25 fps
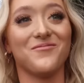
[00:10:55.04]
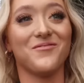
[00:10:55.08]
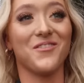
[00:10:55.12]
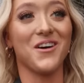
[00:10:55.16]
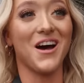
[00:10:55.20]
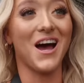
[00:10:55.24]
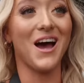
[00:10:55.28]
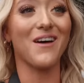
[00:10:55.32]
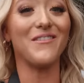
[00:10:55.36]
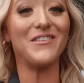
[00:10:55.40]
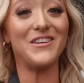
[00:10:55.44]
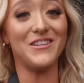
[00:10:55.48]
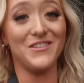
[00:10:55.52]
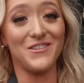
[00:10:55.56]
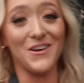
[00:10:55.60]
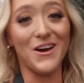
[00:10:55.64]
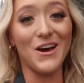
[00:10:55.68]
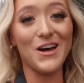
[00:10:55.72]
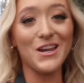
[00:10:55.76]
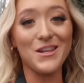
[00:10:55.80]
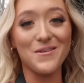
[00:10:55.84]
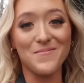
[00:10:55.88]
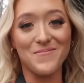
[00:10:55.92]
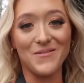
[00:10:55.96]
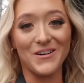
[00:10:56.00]
for having
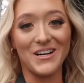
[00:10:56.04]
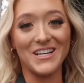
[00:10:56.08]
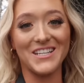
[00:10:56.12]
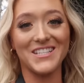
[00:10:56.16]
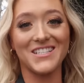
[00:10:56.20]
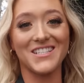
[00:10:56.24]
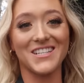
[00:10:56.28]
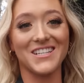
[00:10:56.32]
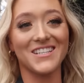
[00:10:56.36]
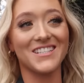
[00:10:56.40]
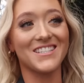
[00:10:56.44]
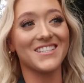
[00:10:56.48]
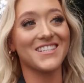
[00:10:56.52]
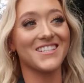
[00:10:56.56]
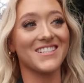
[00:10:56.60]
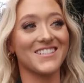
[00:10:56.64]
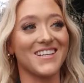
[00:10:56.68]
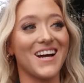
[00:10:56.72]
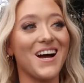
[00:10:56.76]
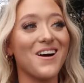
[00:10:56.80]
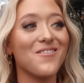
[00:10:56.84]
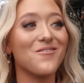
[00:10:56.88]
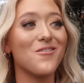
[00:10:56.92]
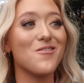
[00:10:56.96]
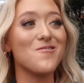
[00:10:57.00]
dirty point shoes, because
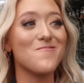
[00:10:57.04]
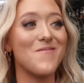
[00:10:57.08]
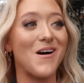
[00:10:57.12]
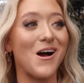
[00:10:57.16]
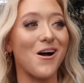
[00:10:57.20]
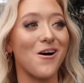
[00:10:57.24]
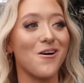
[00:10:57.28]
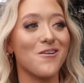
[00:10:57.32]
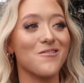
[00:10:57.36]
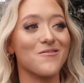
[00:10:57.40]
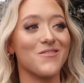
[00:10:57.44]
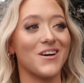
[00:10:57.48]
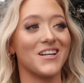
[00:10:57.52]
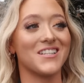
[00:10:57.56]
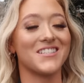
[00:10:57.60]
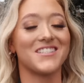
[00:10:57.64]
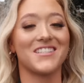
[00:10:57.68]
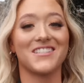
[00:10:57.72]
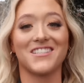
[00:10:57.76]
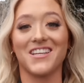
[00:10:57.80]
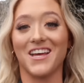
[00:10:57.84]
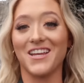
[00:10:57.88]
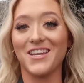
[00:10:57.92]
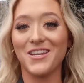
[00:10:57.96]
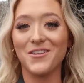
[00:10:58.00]
I wore my old ones
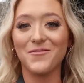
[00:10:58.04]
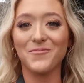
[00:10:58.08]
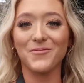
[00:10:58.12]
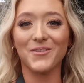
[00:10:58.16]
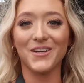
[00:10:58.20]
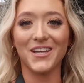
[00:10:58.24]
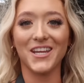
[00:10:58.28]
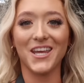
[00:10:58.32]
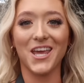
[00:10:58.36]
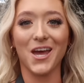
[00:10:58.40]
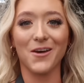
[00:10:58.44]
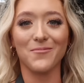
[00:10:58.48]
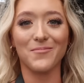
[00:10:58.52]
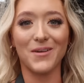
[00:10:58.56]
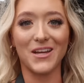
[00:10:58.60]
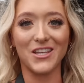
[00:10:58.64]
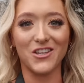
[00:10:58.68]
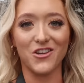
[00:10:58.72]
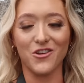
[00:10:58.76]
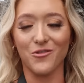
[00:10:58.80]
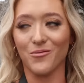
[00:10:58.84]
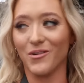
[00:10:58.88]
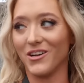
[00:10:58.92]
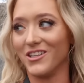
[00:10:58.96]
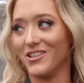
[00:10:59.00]
because I didn't want to get my
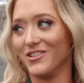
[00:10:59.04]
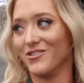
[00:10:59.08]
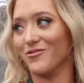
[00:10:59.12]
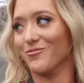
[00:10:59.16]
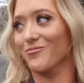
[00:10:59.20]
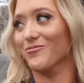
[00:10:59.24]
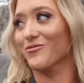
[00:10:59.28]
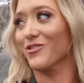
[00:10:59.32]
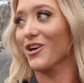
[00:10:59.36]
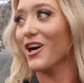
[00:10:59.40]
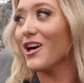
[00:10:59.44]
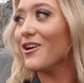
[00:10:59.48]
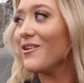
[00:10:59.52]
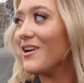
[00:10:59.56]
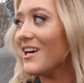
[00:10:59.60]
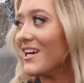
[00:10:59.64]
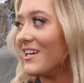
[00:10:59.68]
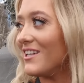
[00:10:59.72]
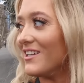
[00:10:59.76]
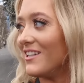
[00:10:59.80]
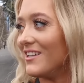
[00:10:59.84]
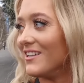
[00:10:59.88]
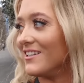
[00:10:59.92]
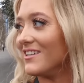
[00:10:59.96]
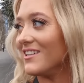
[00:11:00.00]
new ones
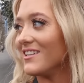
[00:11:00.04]
ruined.